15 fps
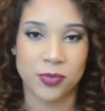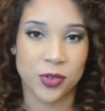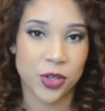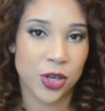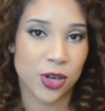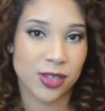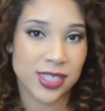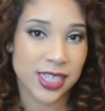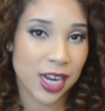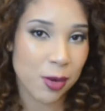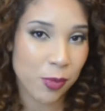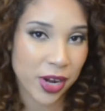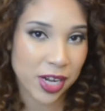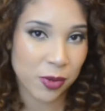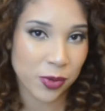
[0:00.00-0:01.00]
you know,
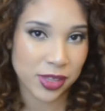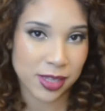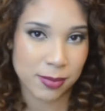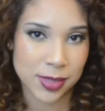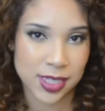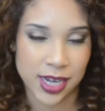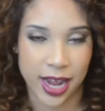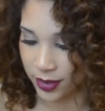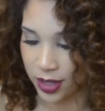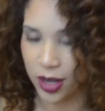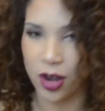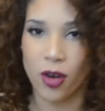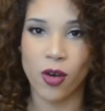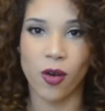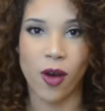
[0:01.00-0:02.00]
celebrating with them tonight.
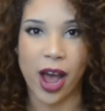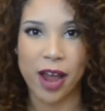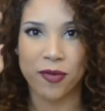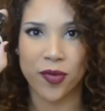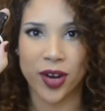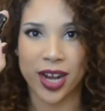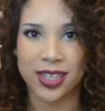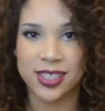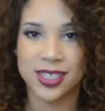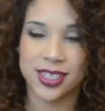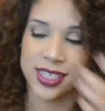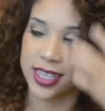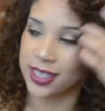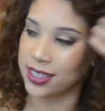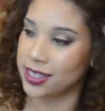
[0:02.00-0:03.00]
Oh, I forgot to
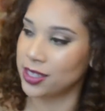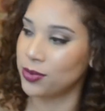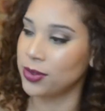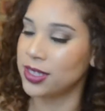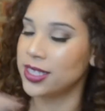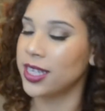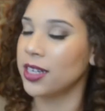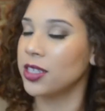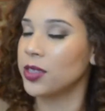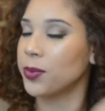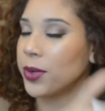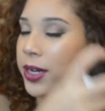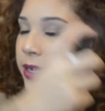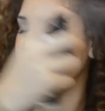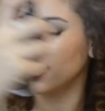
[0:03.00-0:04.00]
set this with setting spray.